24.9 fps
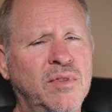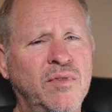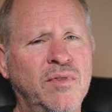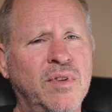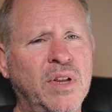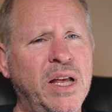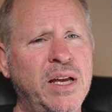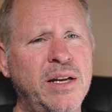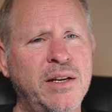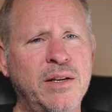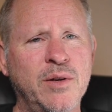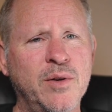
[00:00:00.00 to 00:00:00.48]

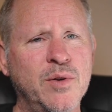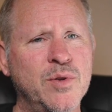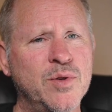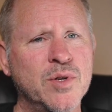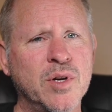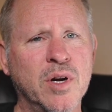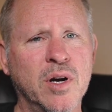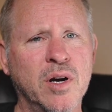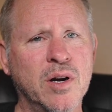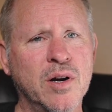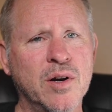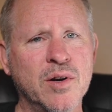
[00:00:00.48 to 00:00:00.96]
Flat nose
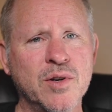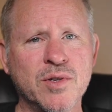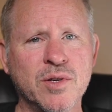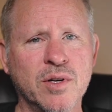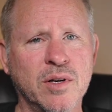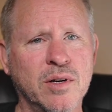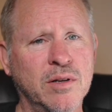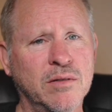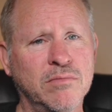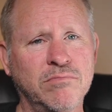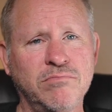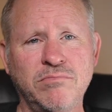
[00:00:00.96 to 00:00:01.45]
cars
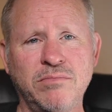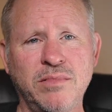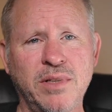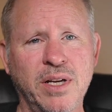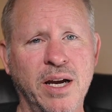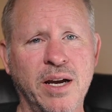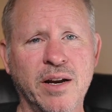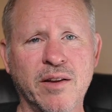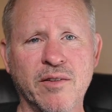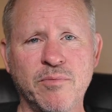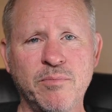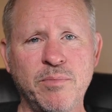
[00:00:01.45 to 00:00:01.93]
are
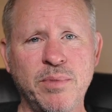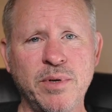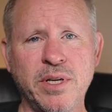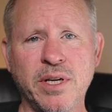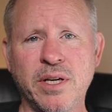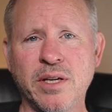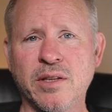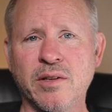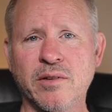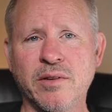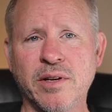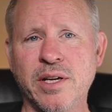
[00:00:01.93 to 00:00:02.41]
not of
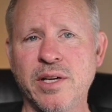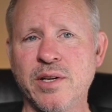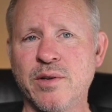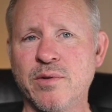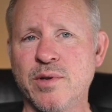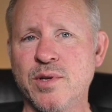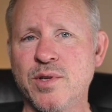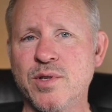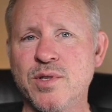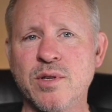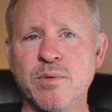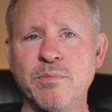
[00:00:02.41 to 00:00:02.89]
particular
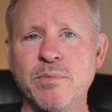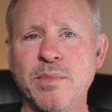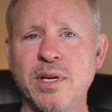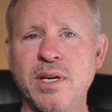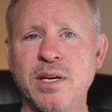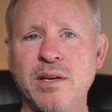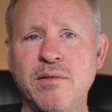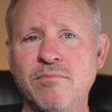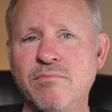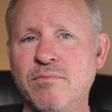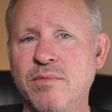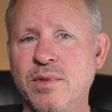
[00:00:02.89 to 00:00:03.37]
interest to
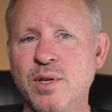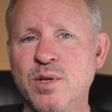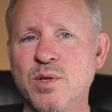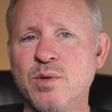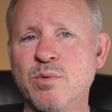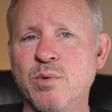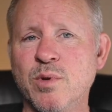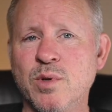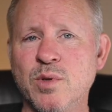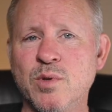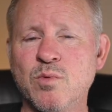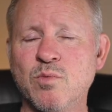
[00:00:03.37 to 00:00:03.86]
me.
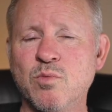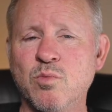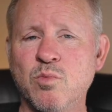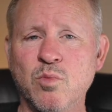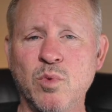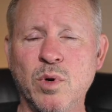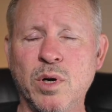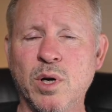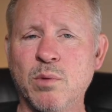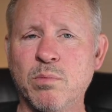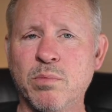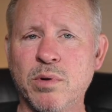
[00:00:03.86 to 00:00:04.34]
This was well